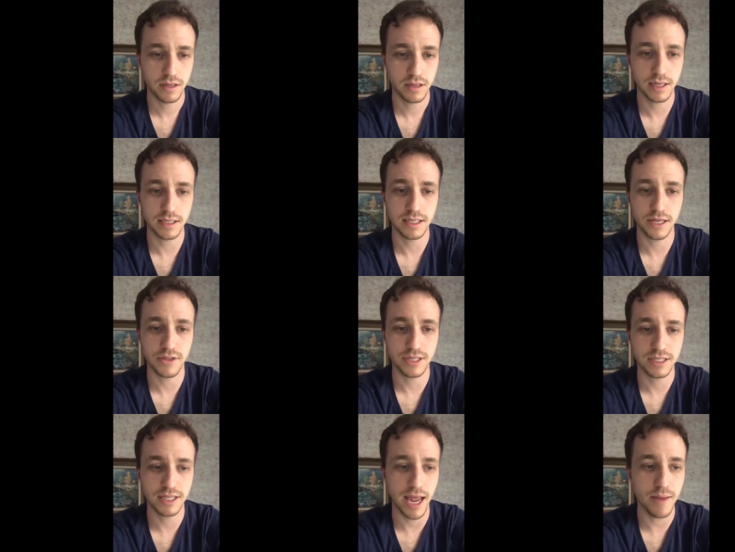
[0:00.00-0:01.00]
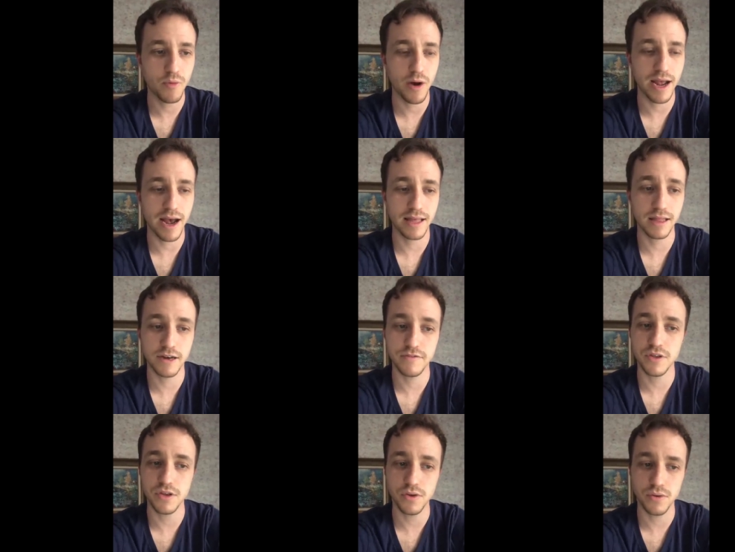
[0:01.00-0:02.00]
And he said, The same way I love
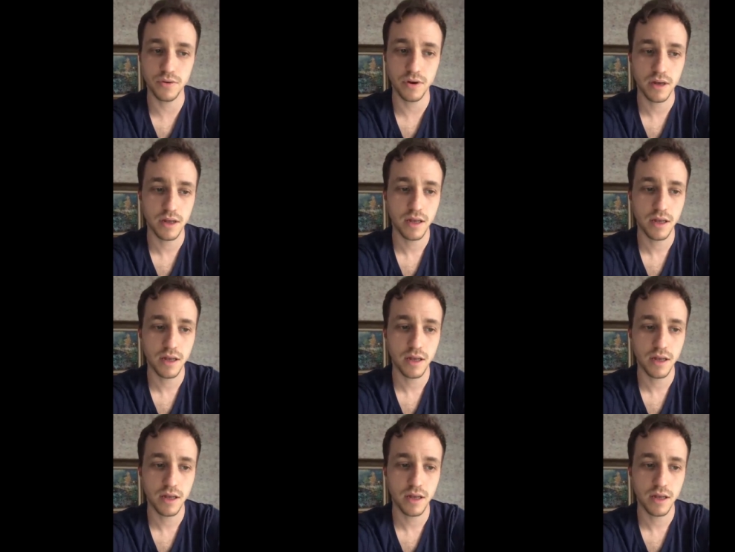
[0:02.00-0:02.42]
you,